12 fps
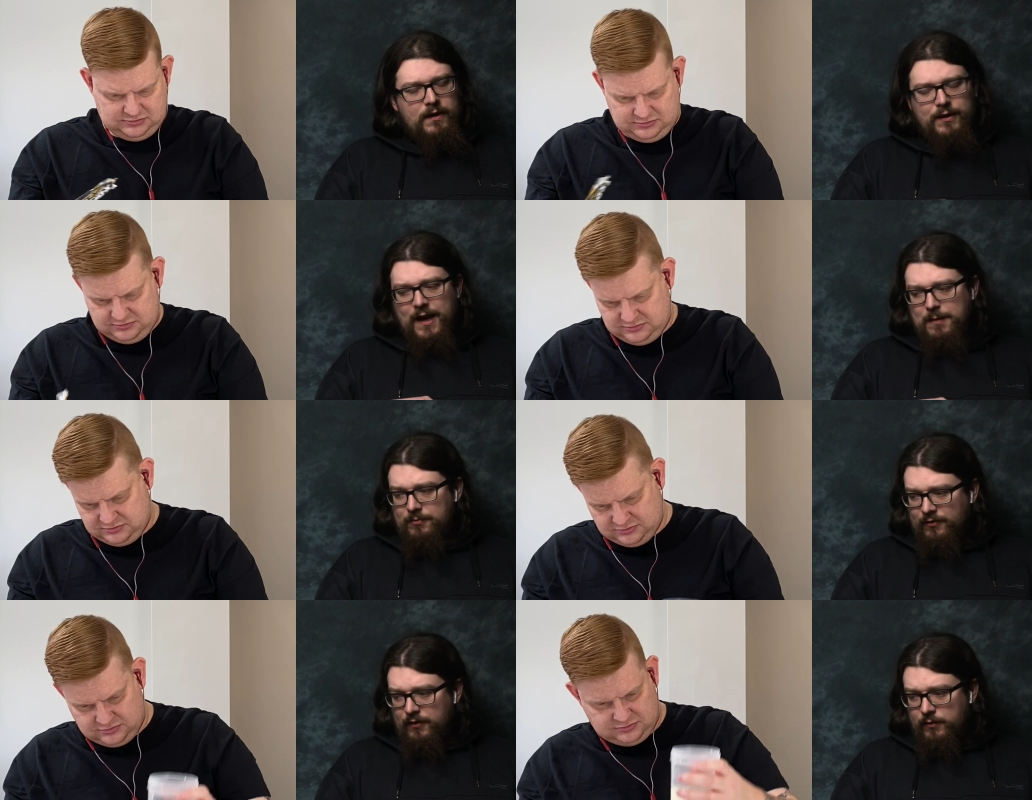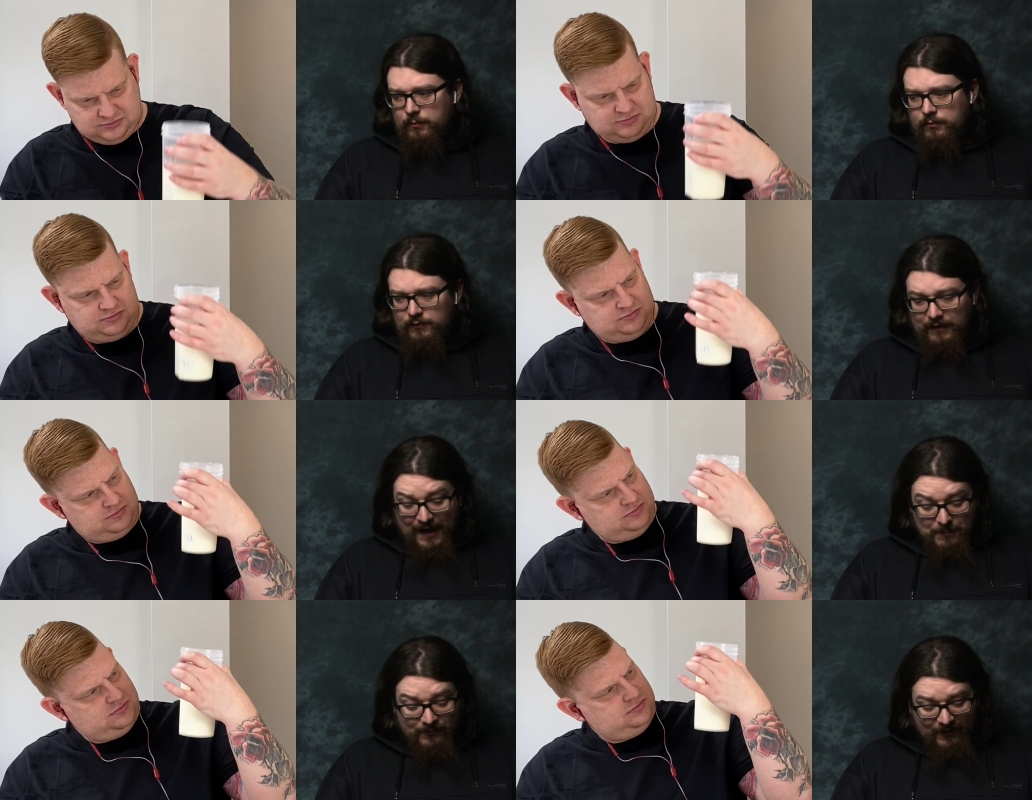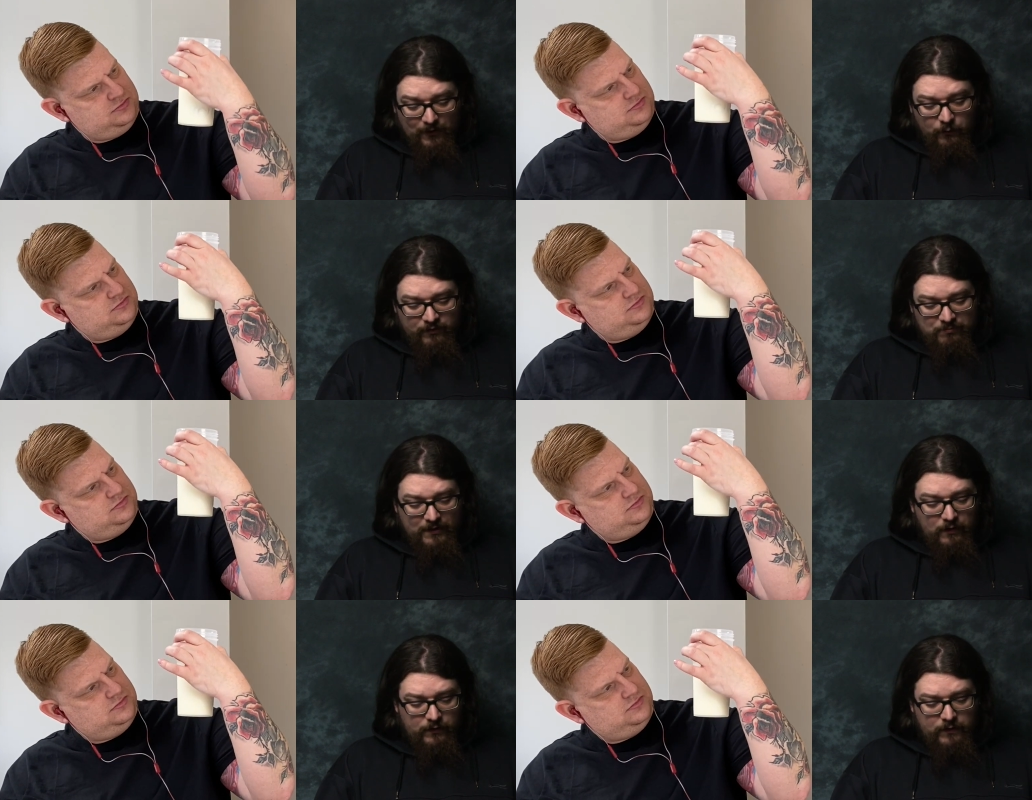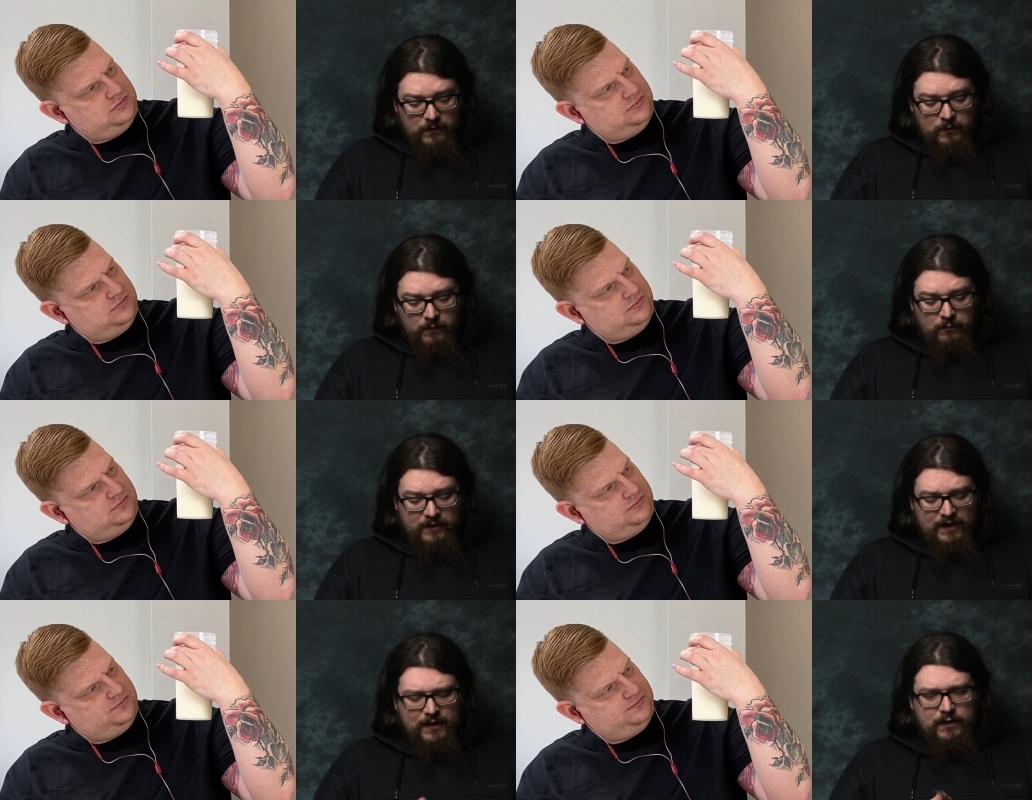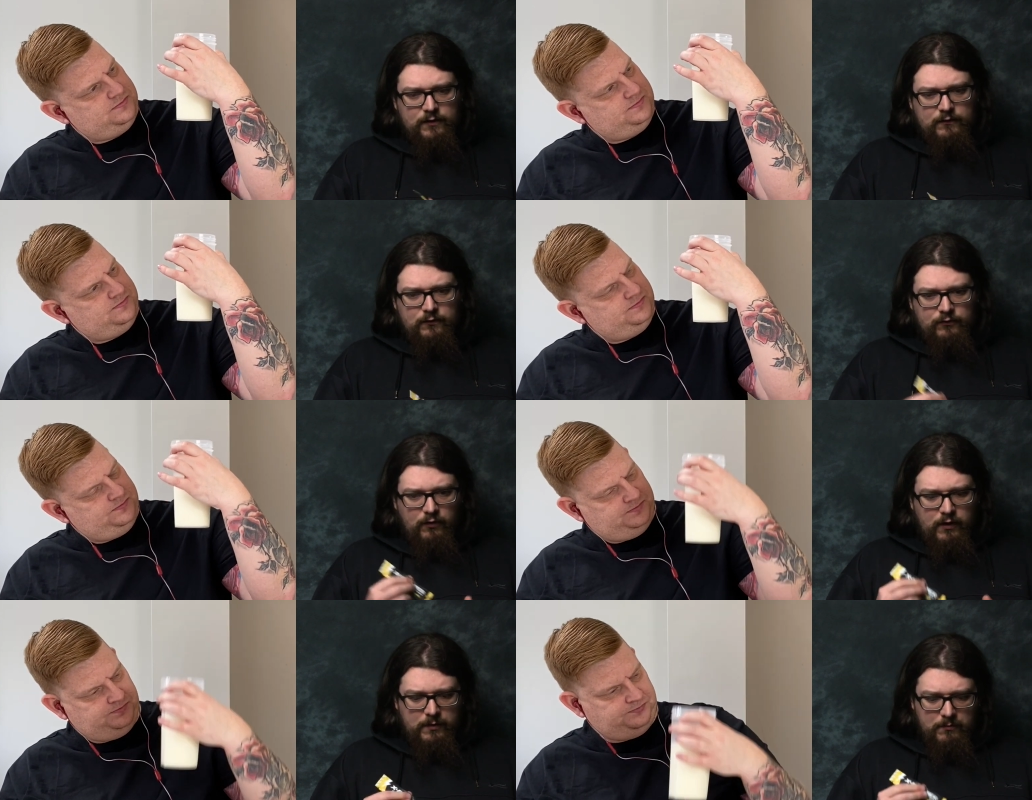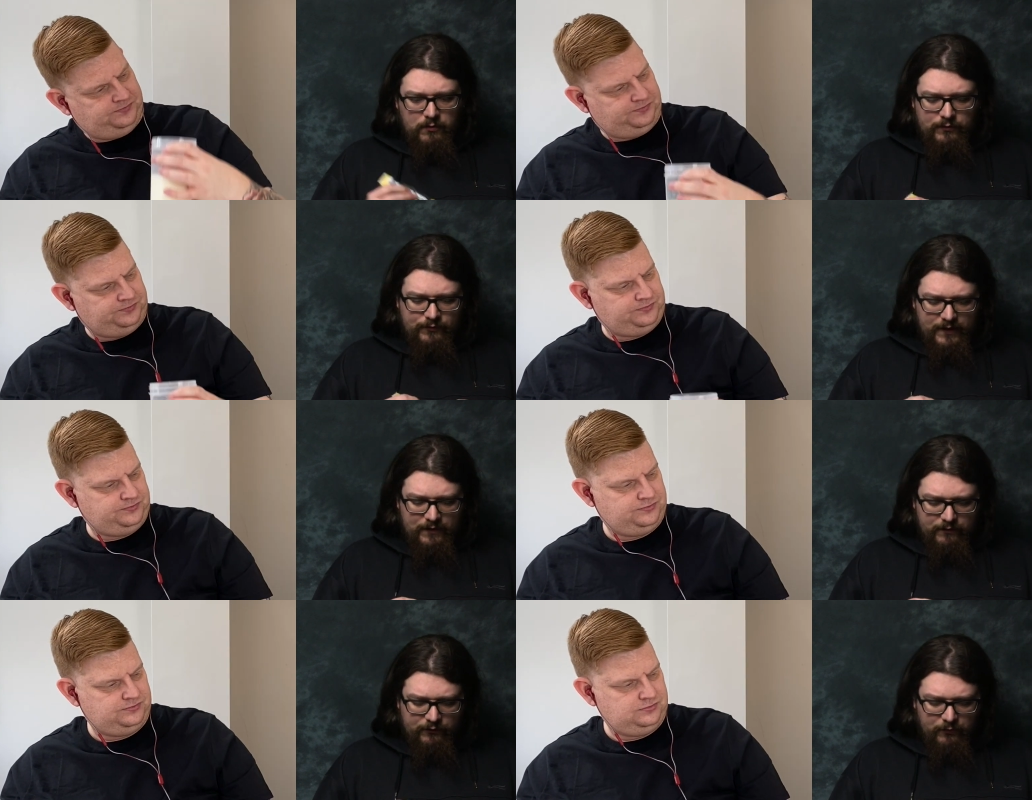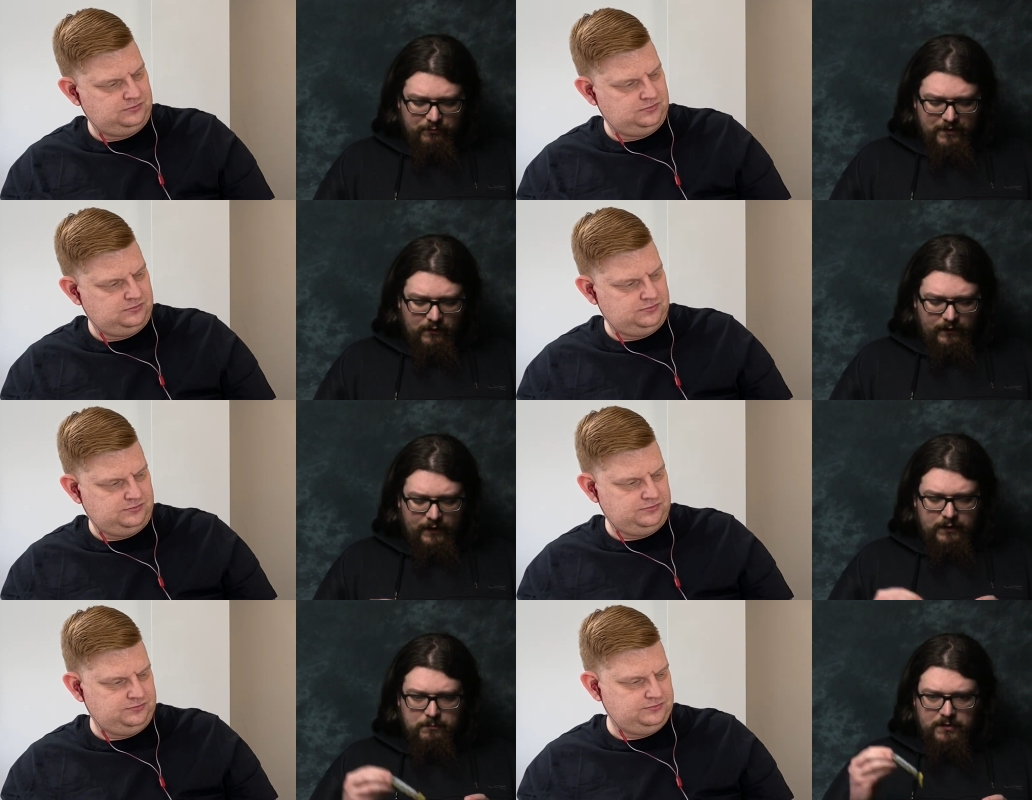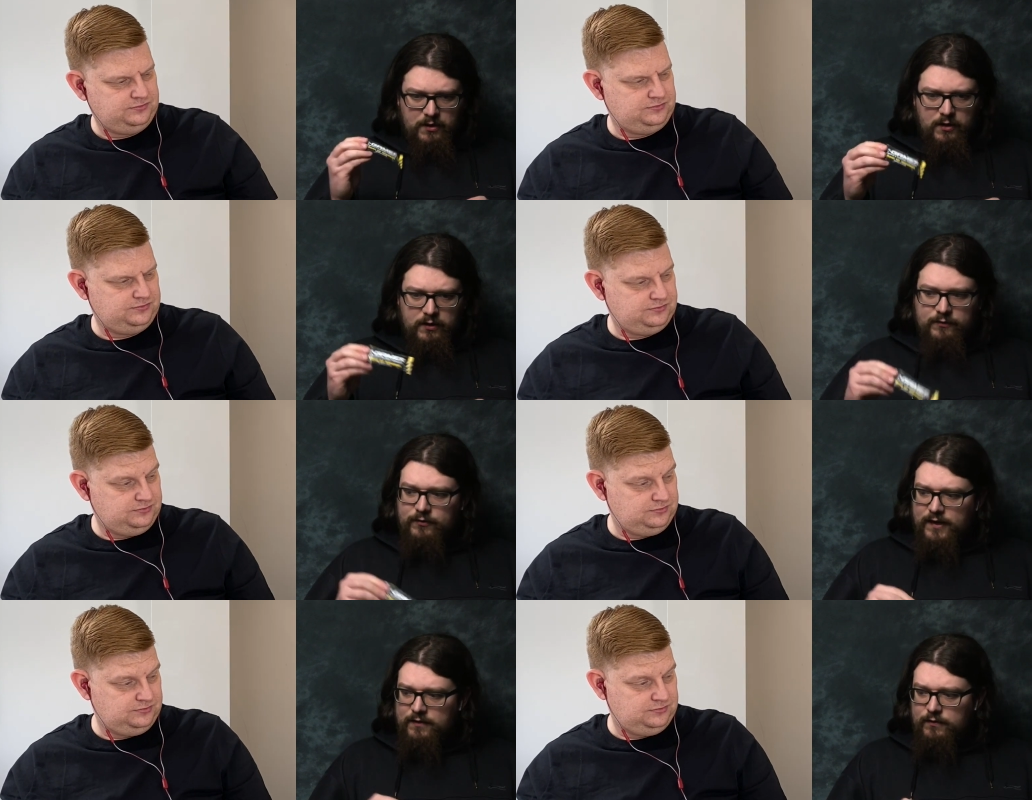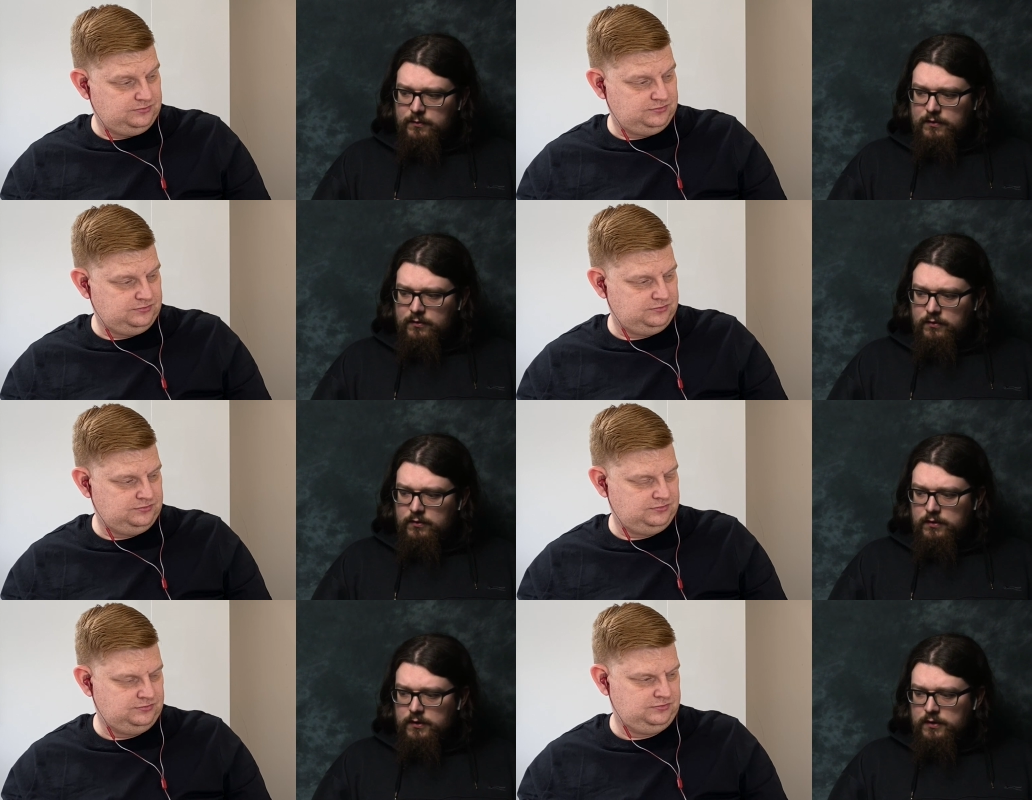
Speaker 1: Cape Town with milk, we were eager to try more flavours with milk, and banana flavour we thought,